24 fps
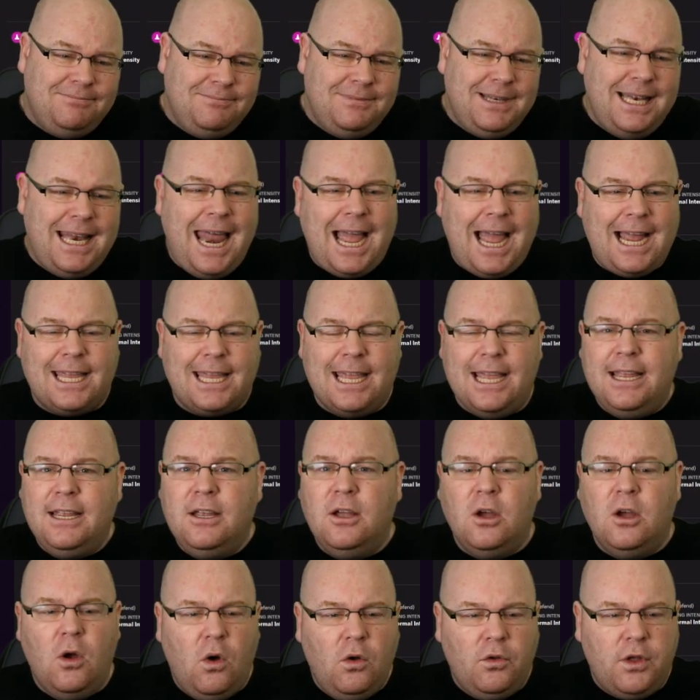lacking.
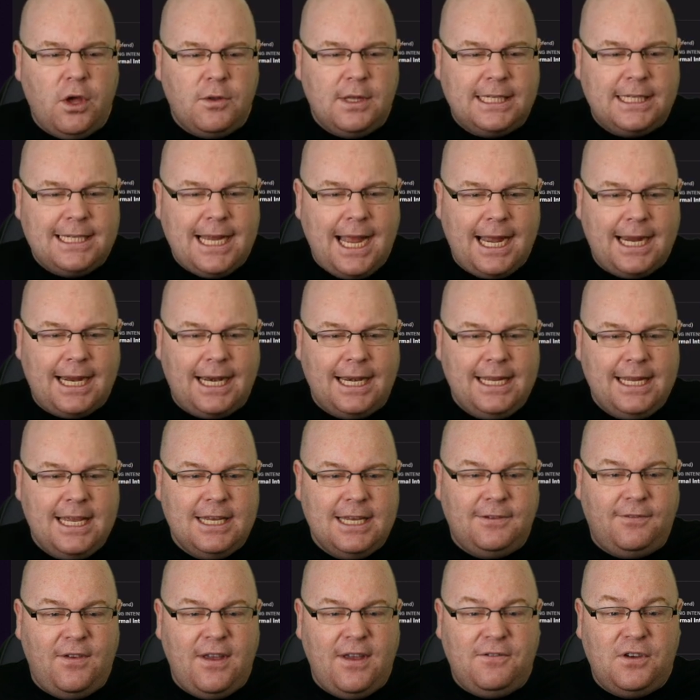Although the tackling
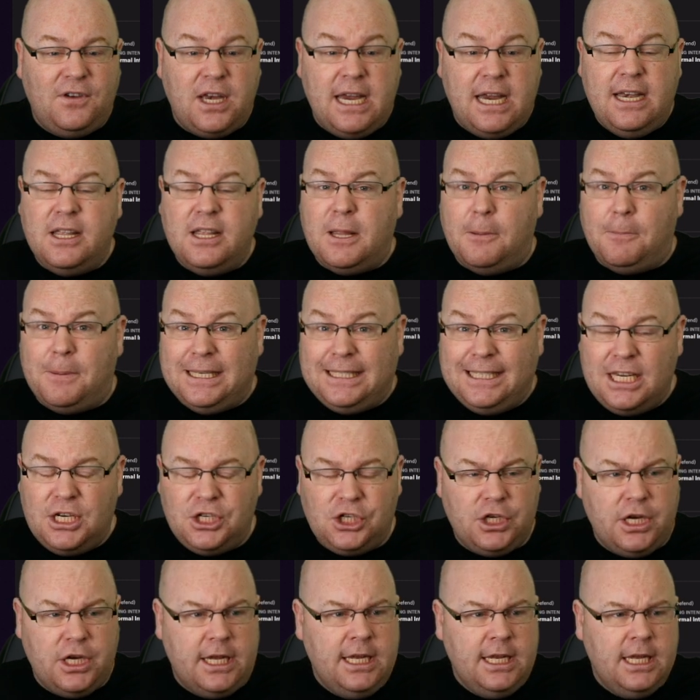is fifteen and the
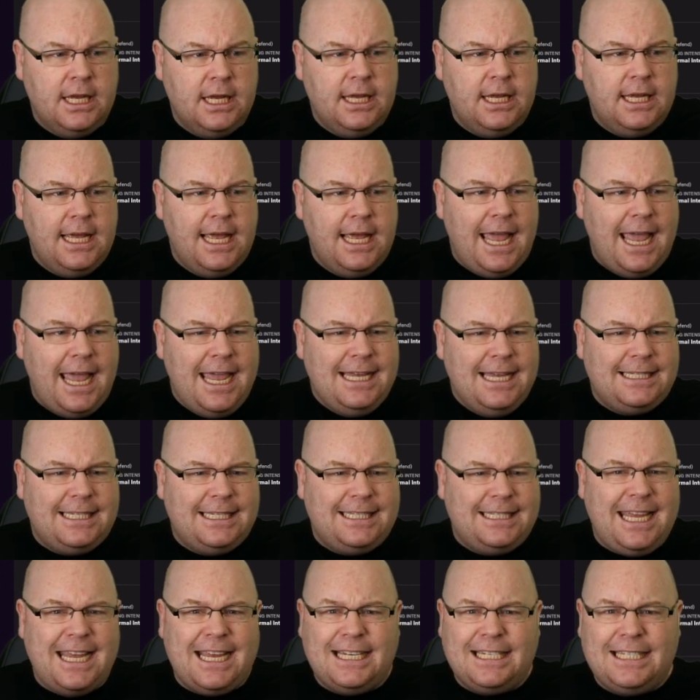positioning is
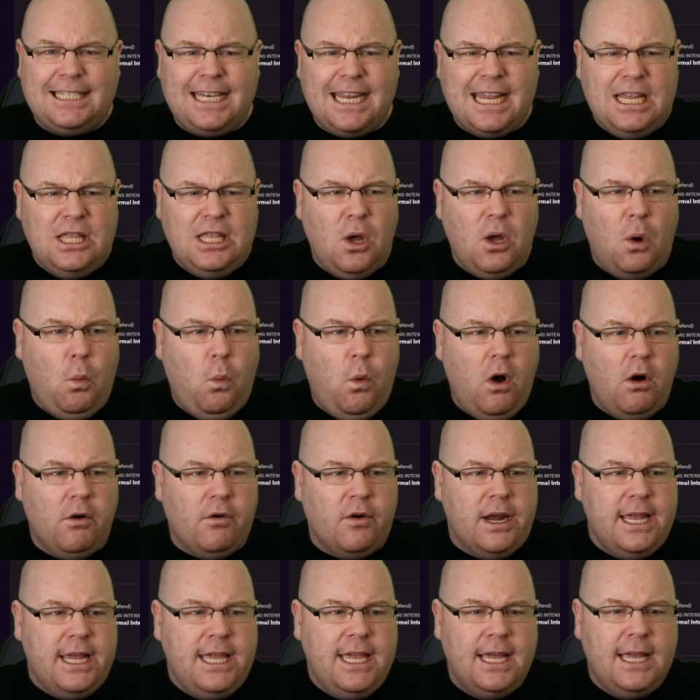sixteen. The
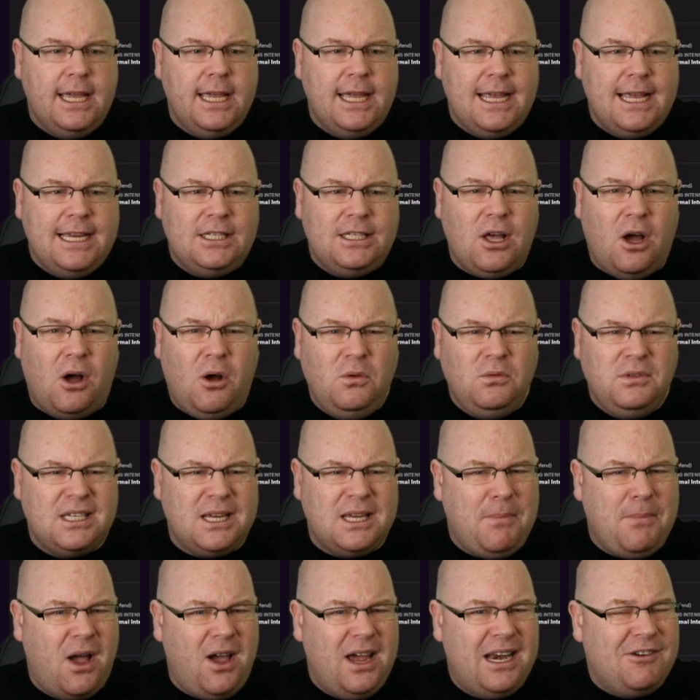worry is that
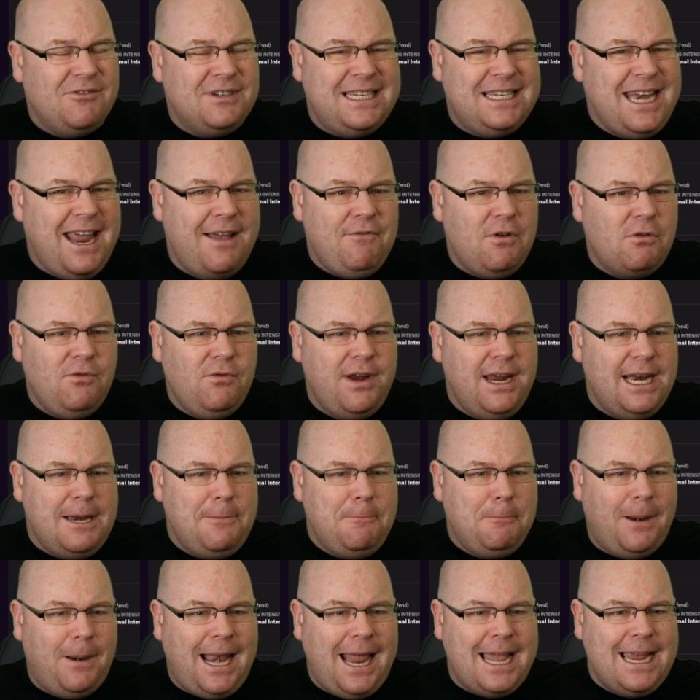Altamira has never really
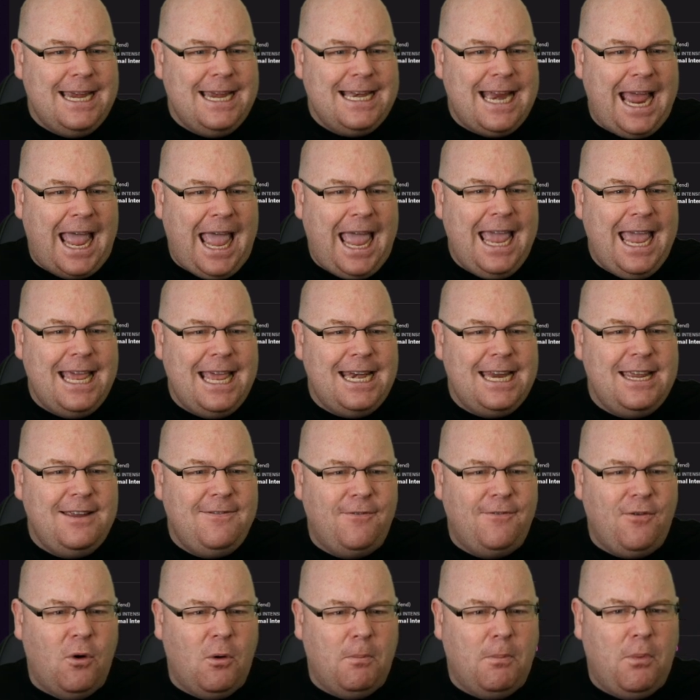played any
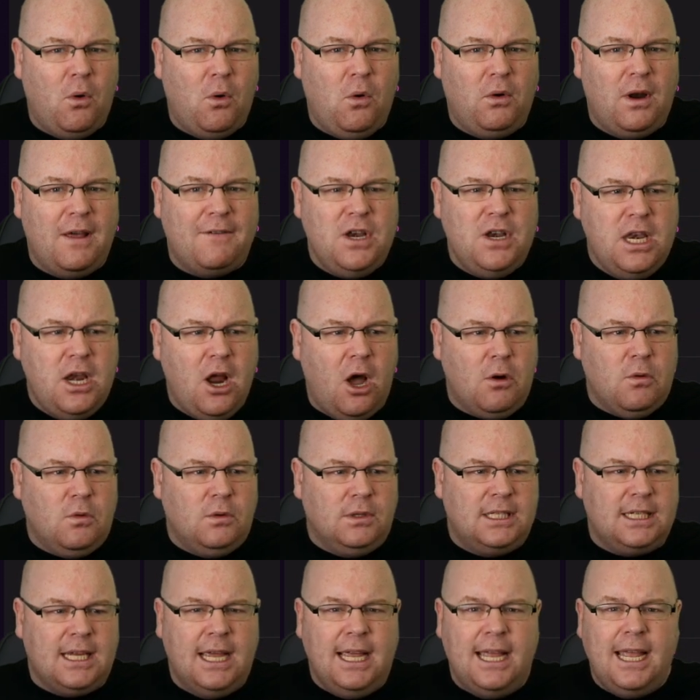football of
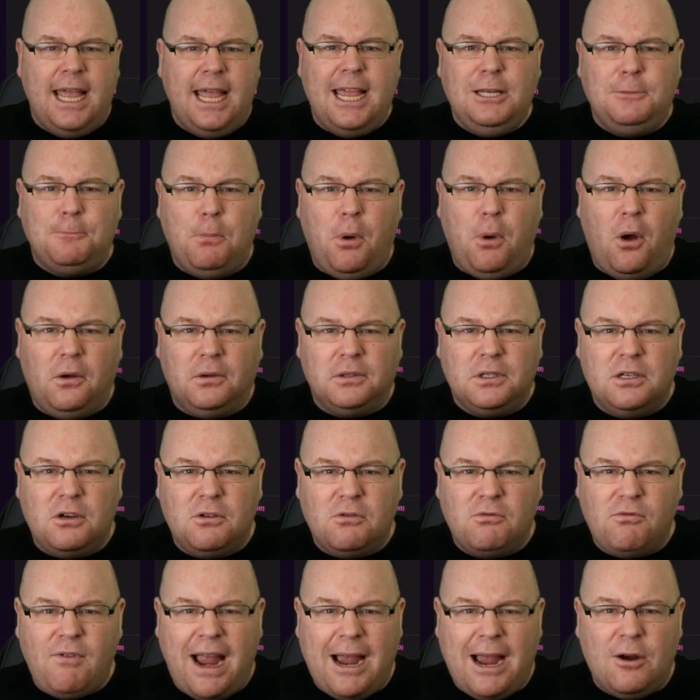note. He's potted
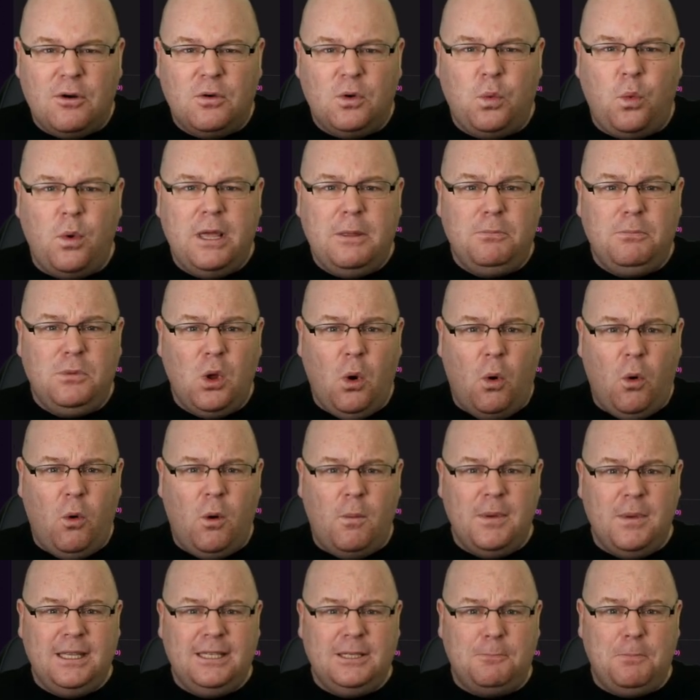around with
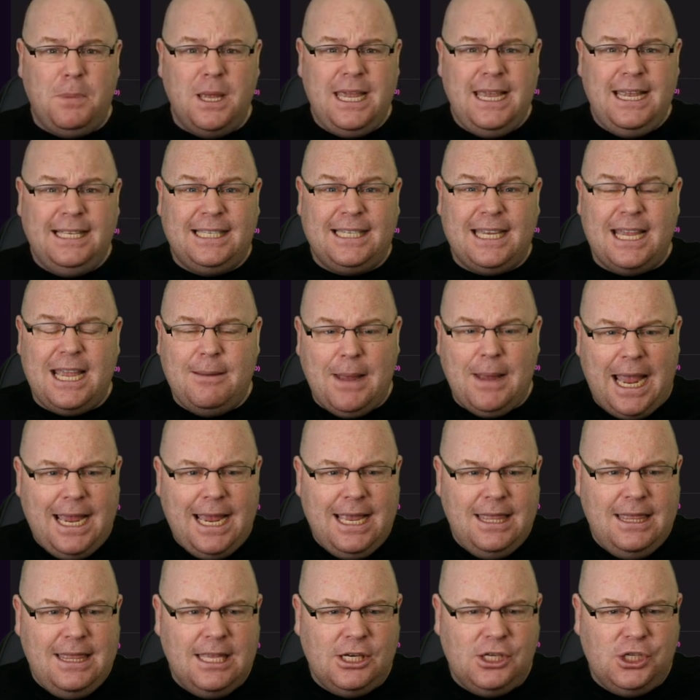Dortmund's B team
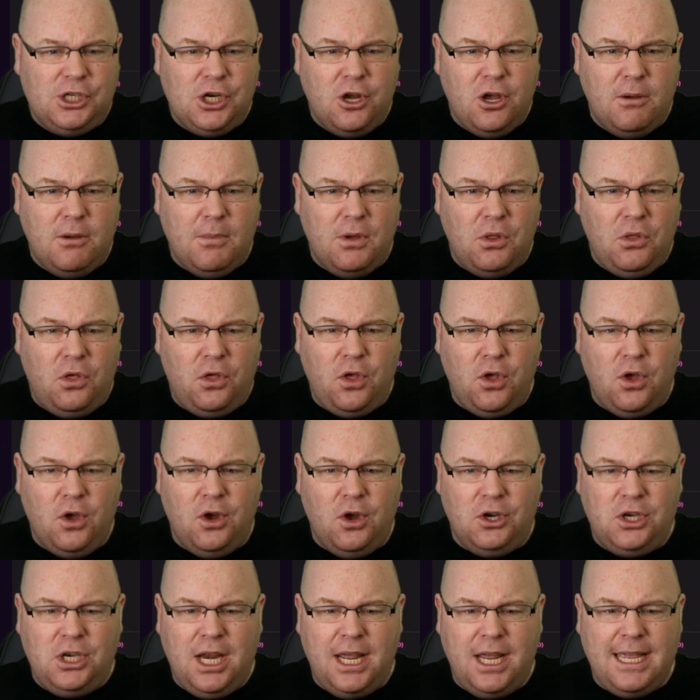in the German
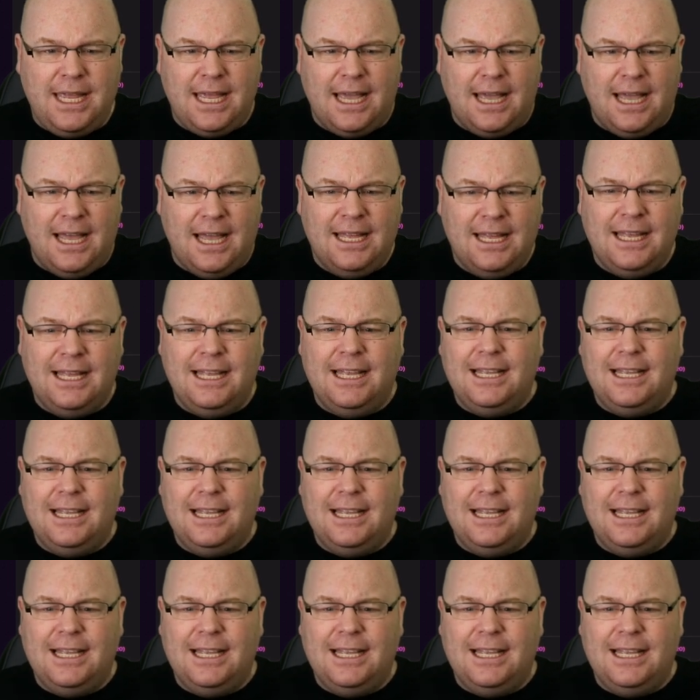third tier,